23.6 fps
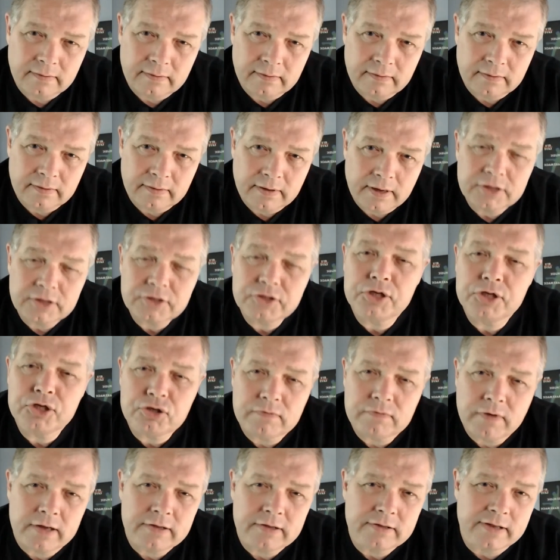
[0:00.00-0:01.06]
And since you're heading
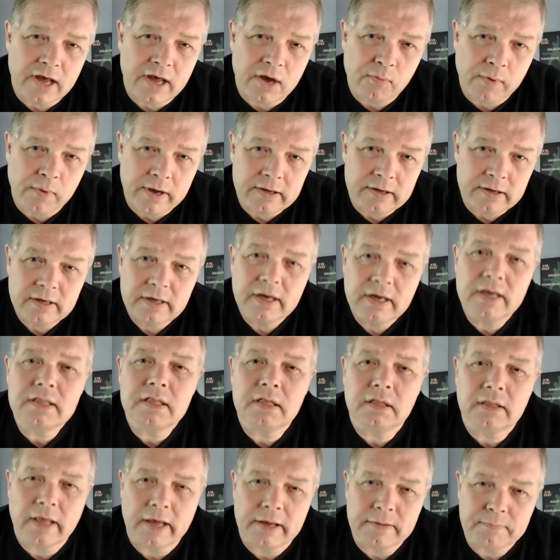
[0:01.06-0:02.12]
that way, hit the
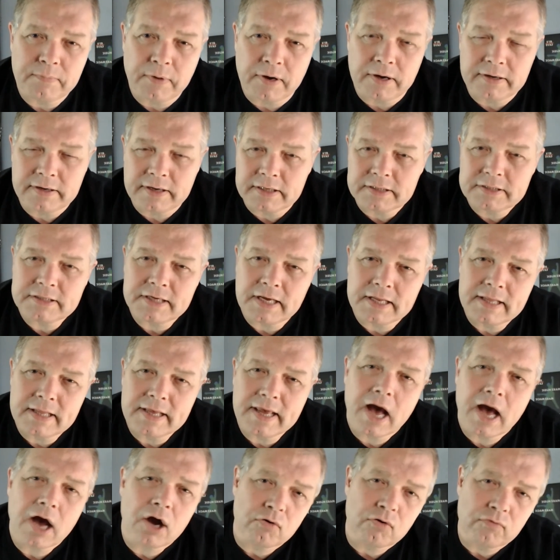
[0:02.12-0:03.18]
like button and send the
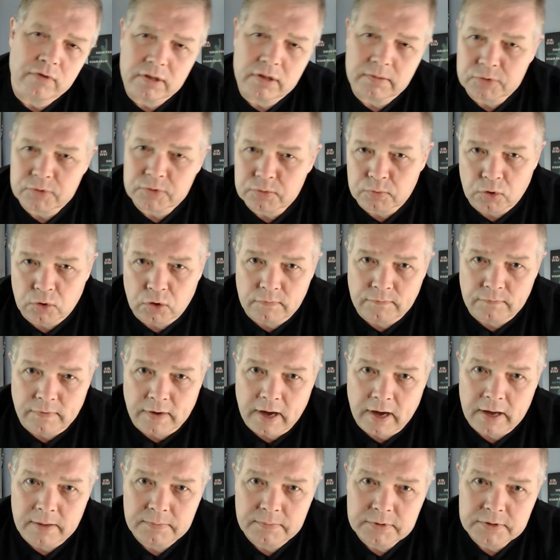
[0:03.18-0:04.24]
algorithm some good vibes.
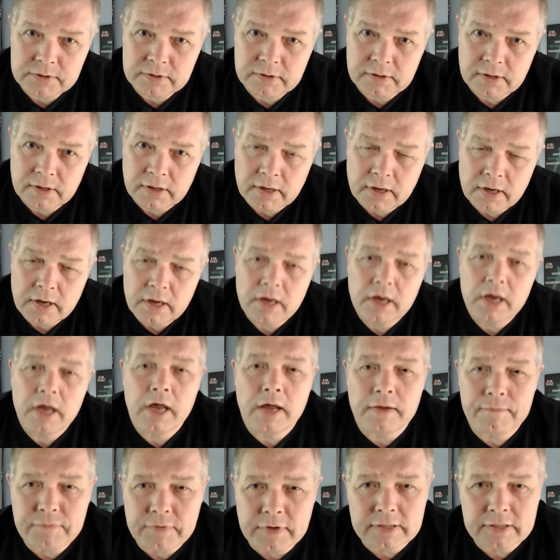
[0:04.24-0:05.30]
If you
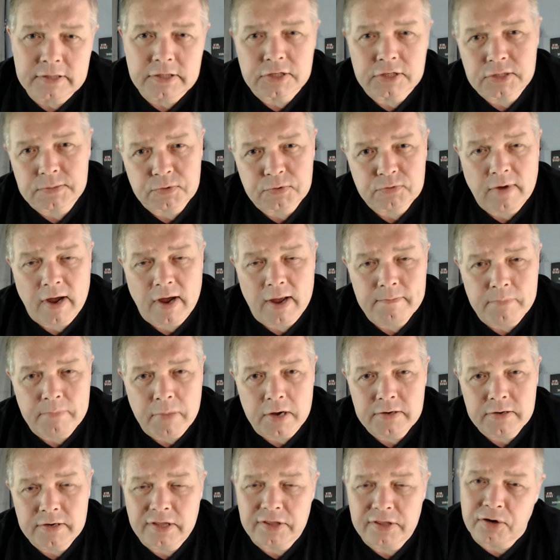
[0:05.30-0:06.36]
hit the subscribe button and the
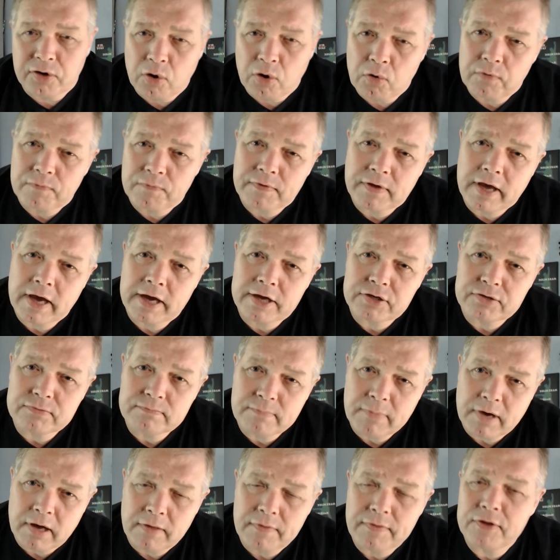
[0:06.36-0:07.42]
notification bell,
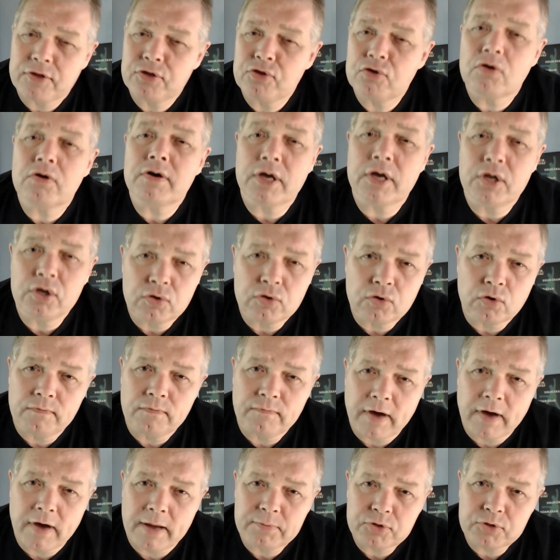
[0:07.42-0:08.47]
then you'll get good
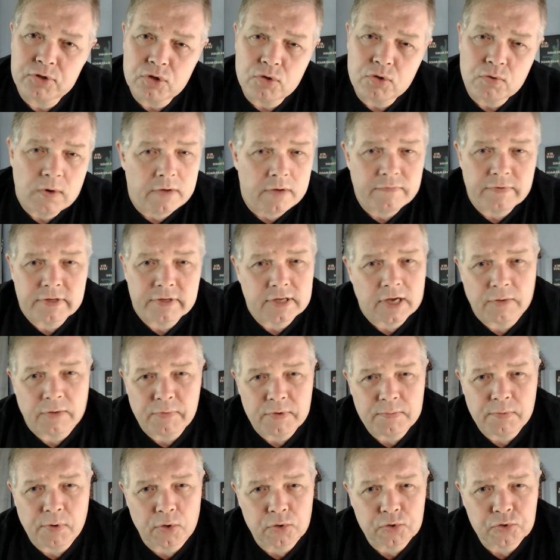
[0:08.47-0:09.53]
vibes too every time we post
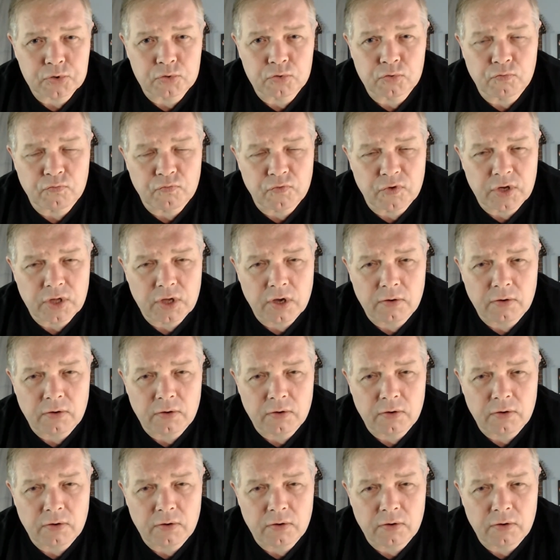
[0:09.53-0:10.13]
a new video.